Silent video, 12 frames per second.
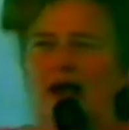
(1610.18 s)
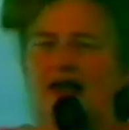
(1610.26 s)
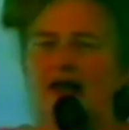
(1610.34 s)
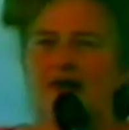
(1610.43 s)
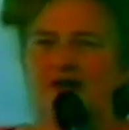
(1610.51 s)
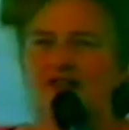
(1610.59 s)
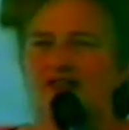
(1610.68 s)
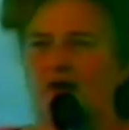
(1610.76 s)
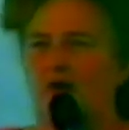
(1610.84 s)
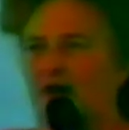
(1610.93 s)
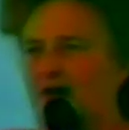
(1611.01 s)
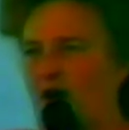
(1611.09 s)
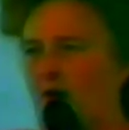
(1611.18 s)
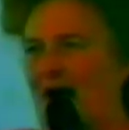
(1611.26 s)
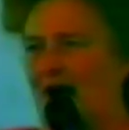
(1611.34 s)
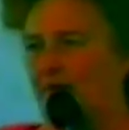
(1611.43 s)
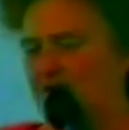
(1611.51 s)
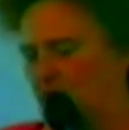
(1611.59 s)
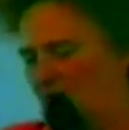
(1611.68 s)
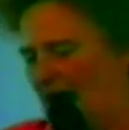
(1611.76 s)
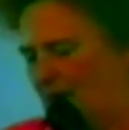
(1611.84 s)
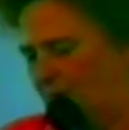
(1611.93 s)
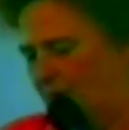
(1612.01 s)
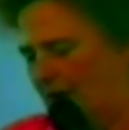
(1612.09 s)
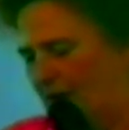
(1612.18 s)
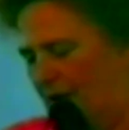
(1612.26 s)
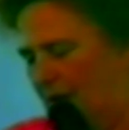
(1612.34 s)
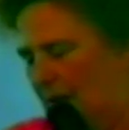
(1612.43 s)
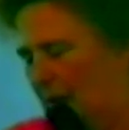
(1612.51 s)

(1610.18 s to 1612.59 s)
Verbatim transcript: a year or so ago, I was at Brother,